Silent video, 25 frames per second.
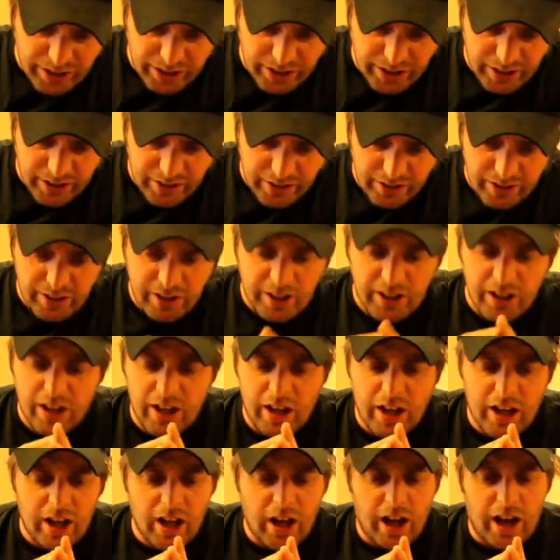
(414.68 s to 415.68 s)
like this,
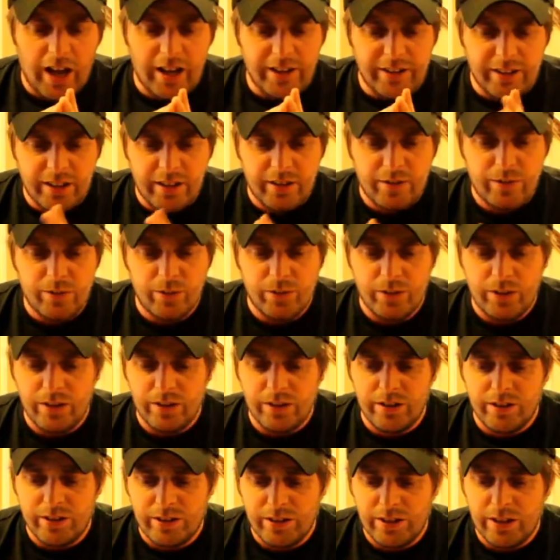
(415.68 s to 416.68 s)
I
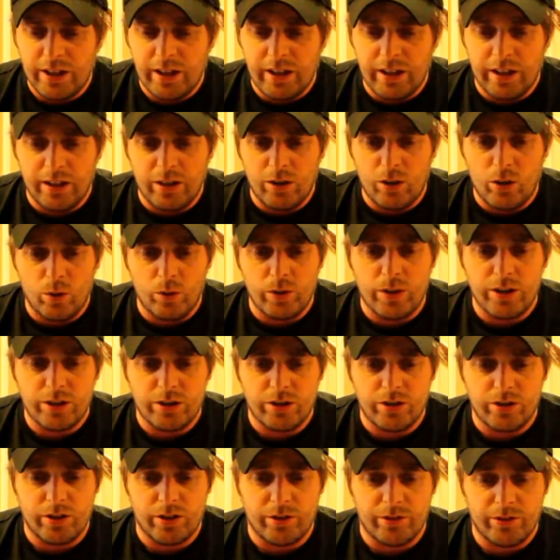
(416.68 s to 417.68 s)
definitely say go
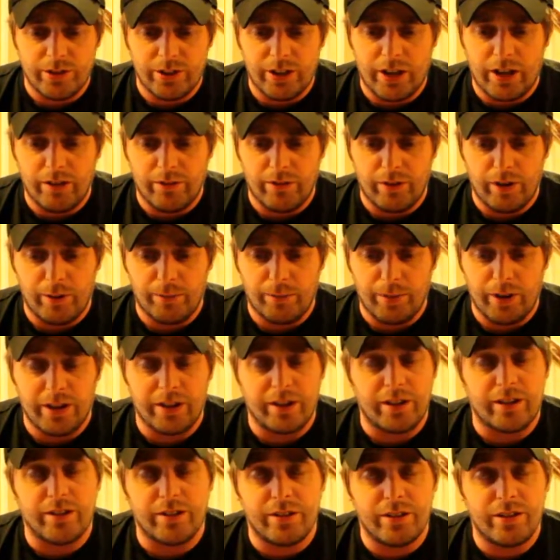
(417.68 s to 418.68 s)
get yourself a SCI-FI
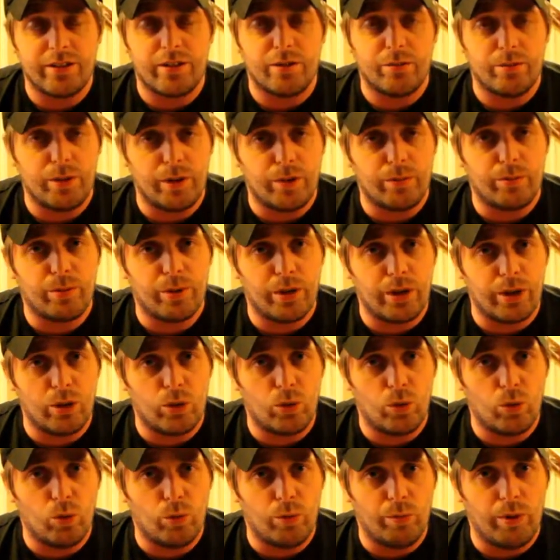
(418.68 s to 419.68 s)
Block, because this has been a pretty
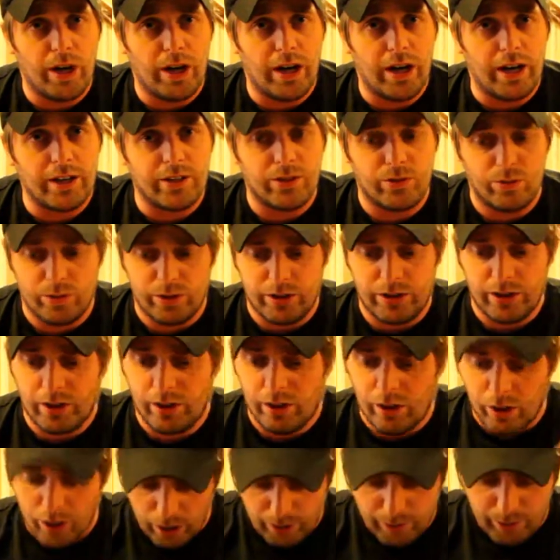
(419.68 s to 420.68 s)
cool box with the
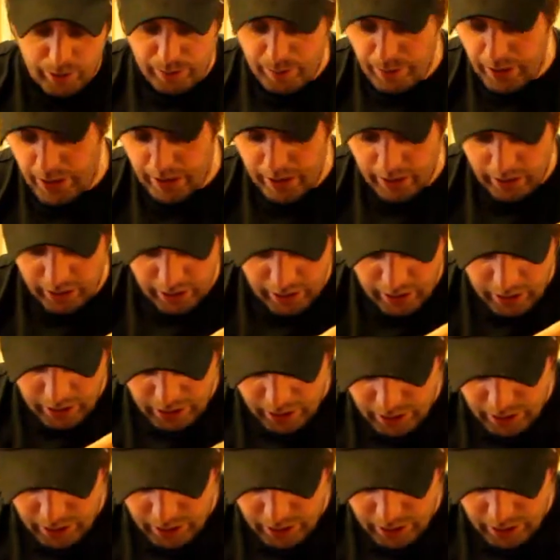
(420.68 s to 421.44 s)
Army Men,